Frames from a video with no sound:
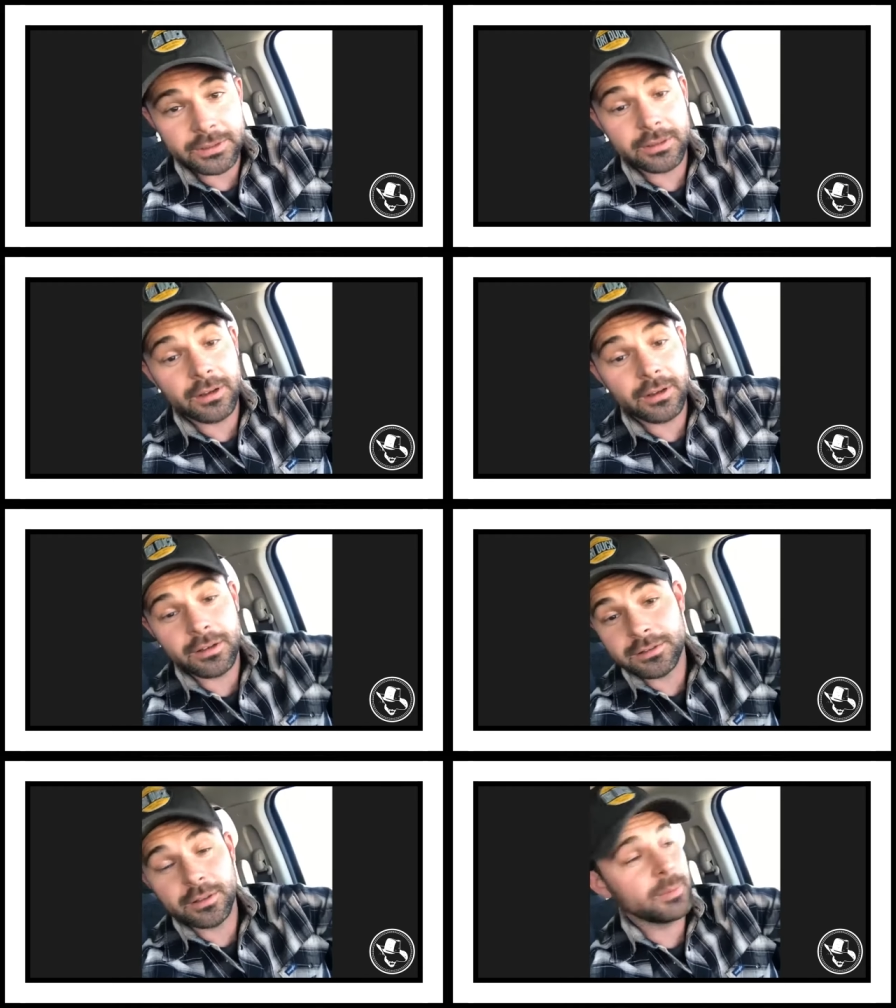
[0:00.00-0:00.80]
You can also
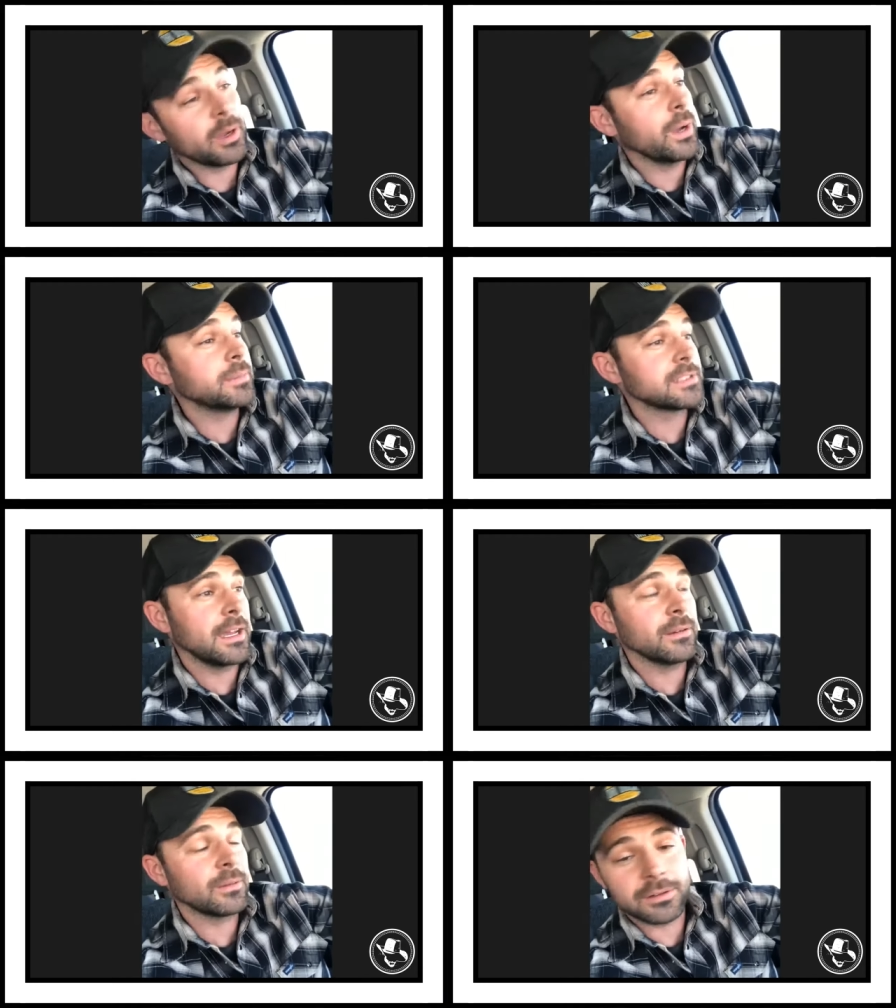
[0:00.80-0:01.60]
go to my website,
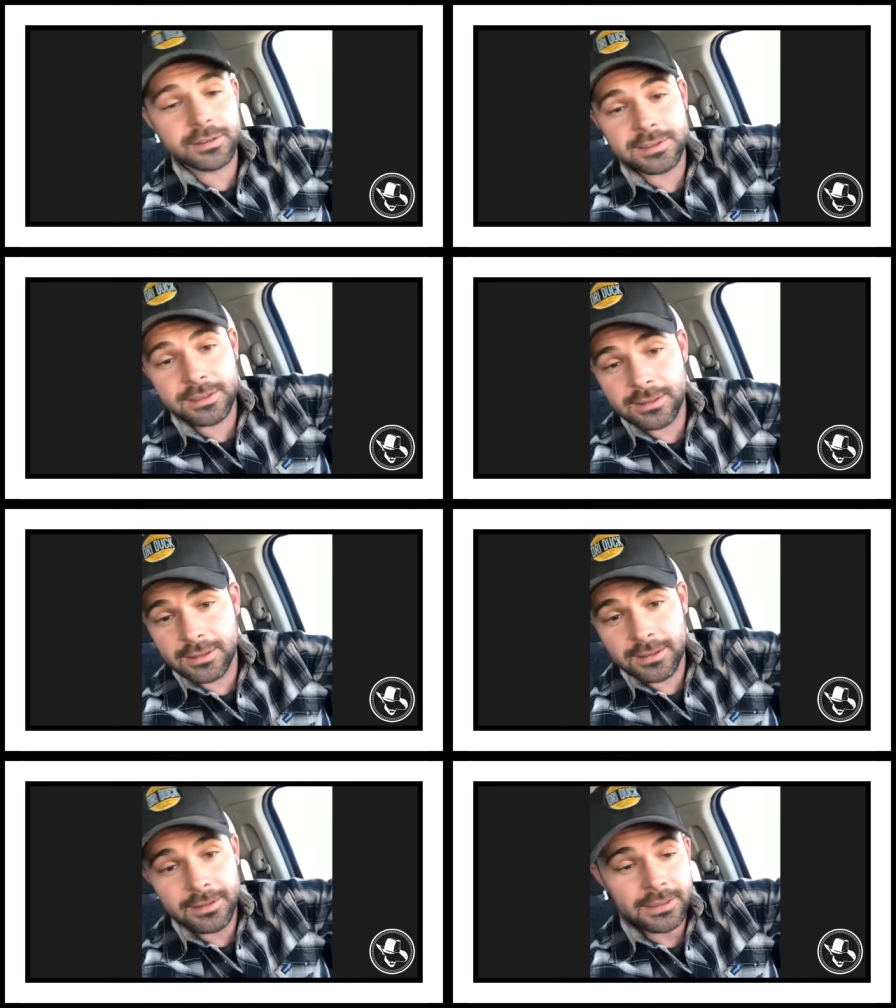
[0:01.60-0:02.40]
order a
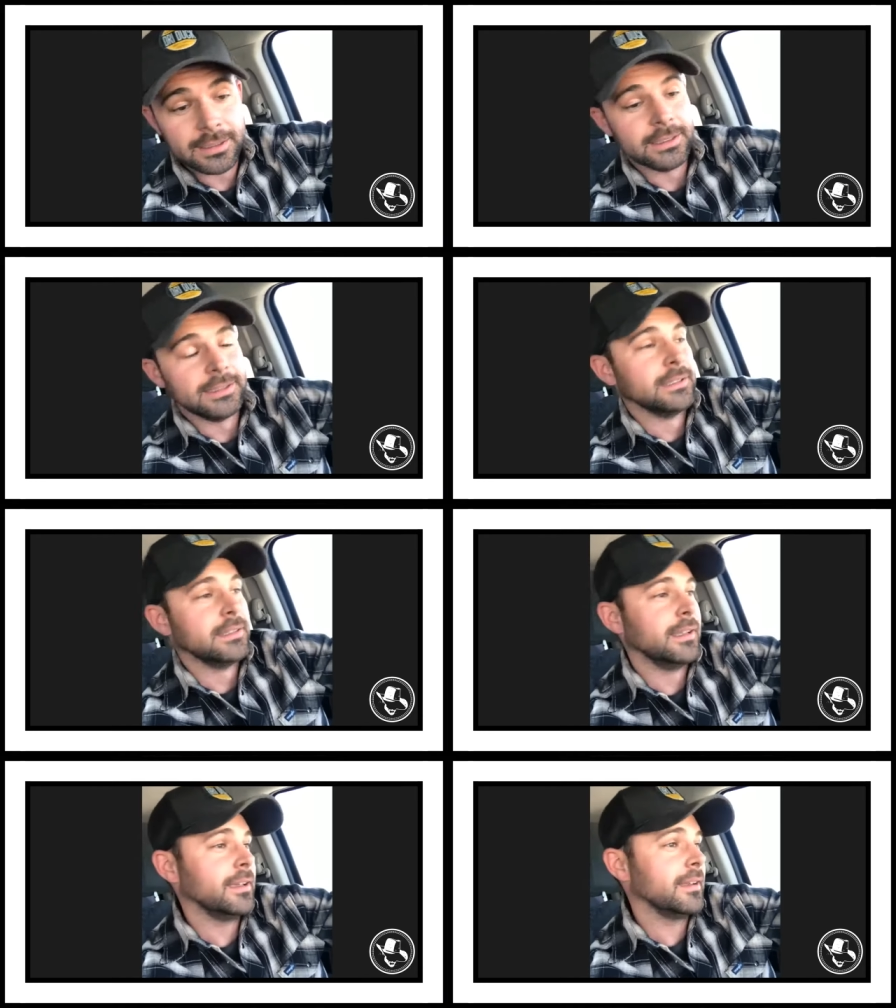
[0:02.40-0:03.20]
CD,
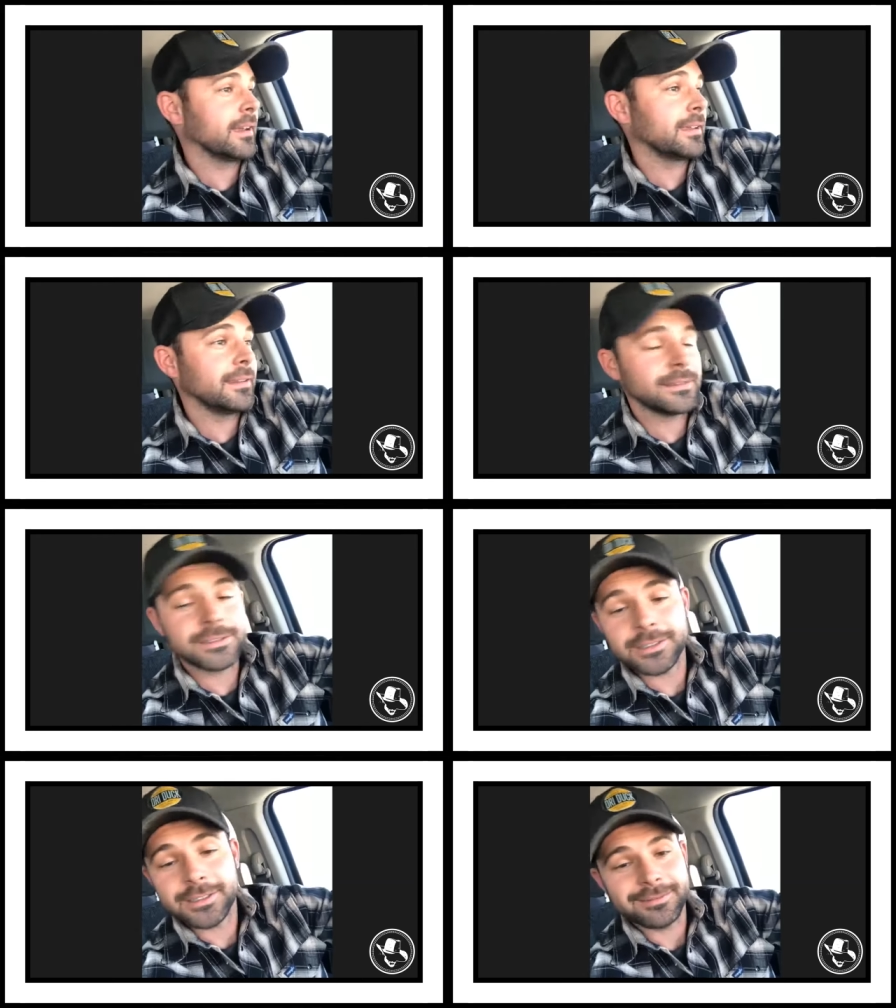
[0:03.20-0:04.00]
and I can get
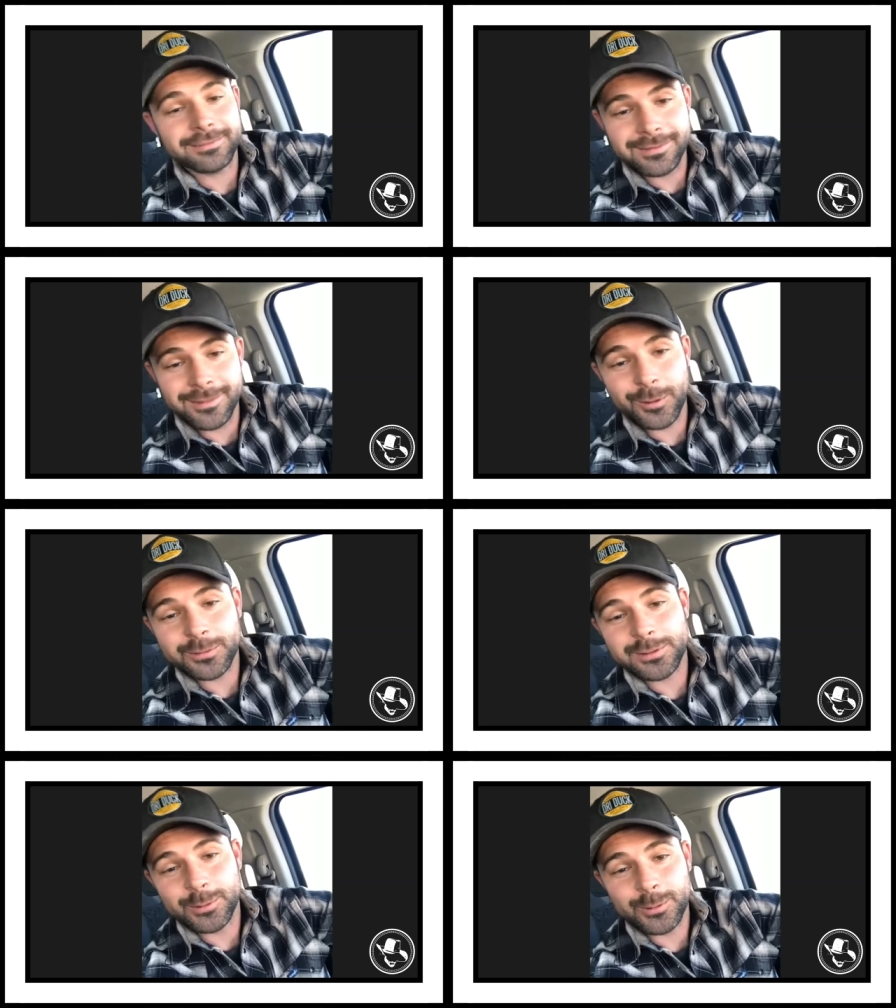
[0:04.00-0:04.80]
you an old
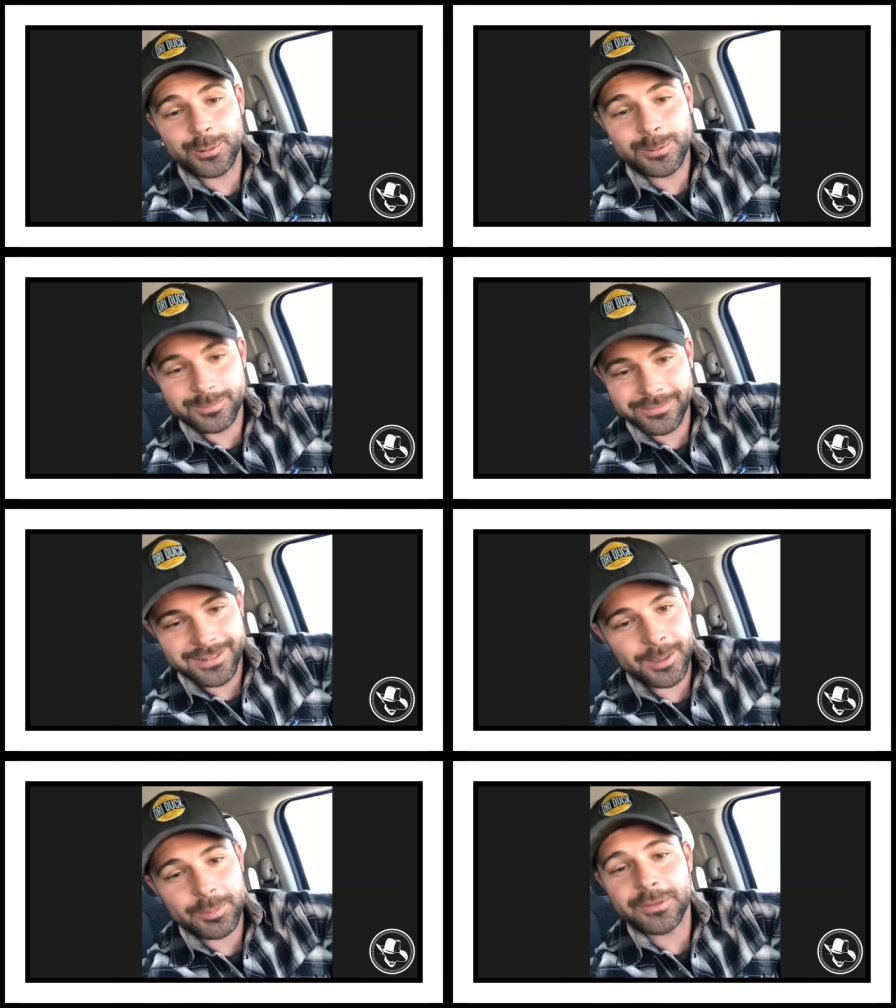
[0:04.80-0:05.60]
school
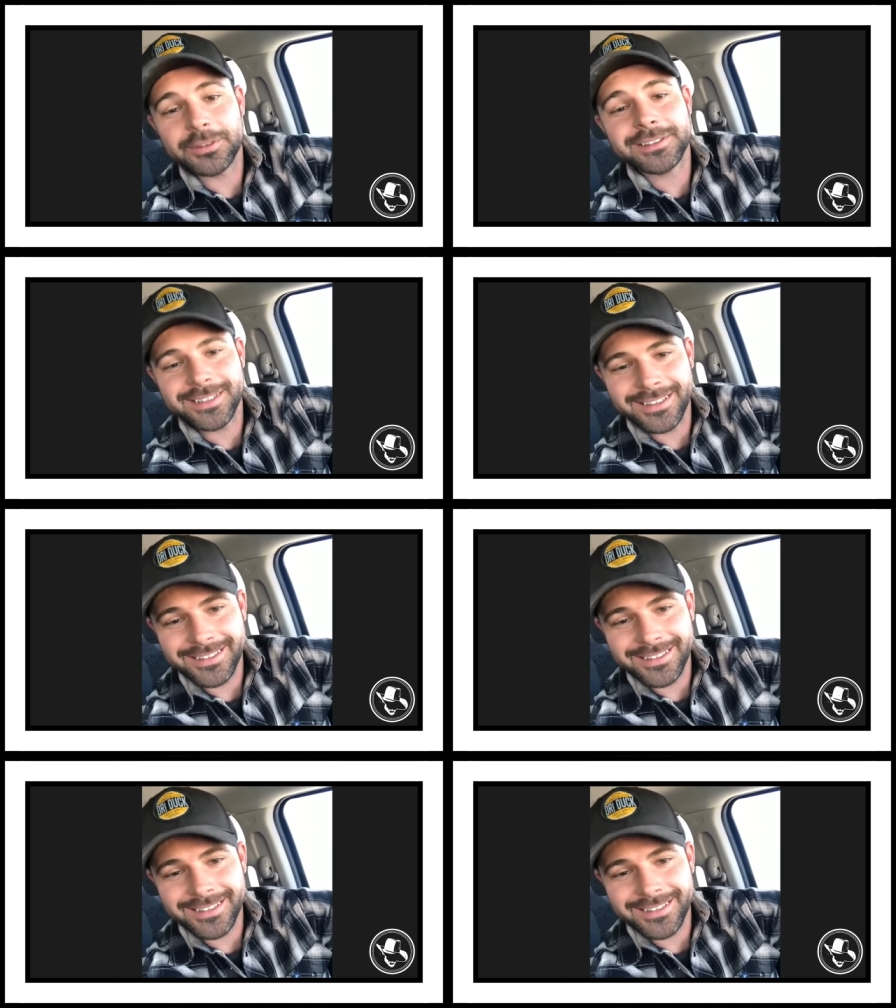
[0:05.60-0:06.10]
copy of a CD.